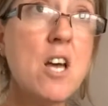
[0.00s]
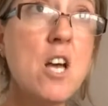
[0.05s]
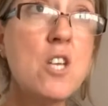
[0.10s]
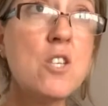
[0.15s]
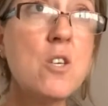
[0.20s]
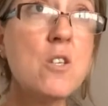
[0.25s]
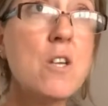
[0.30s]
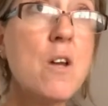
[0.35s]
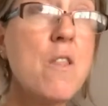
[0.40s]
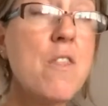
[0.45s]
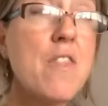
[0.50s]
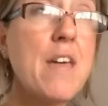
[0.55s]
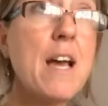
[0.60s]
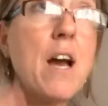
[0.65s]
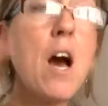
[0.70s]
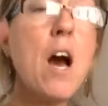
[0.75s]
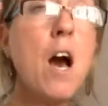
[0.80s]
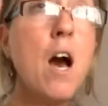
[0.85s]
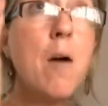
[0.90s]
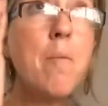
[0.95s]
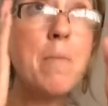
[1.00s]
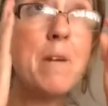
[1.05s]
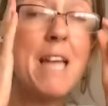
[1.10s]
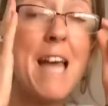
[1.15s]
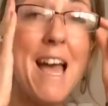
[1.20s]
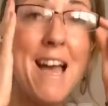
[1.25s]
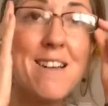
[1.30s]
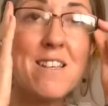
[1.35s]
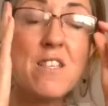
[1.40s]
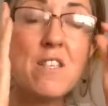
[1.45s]
So don't think, oh, I'm going to
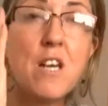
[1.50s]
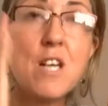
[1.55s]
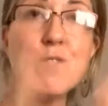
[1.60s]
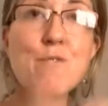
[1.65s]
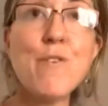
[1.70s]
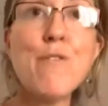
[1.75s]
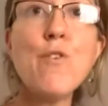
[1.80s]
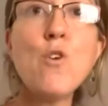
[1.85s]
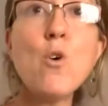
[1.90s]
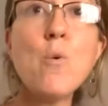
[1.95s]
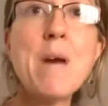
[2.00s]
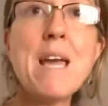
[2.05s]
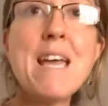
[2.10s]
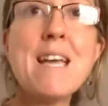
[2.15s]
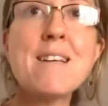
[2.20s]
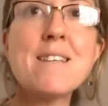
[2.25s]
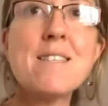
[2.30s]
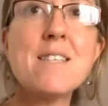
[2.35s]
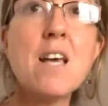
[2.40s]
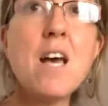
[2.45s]
exercise for 4 weeks,